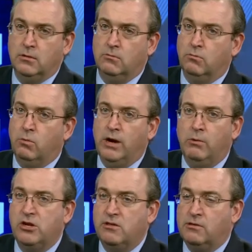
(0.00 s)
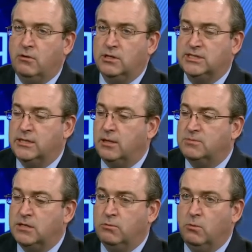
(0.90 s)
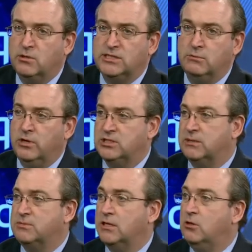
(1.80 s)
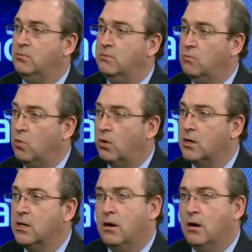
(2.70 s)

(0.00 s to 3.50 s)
You know, wages started to see an uptick. We want to see wages uptick a little bit more.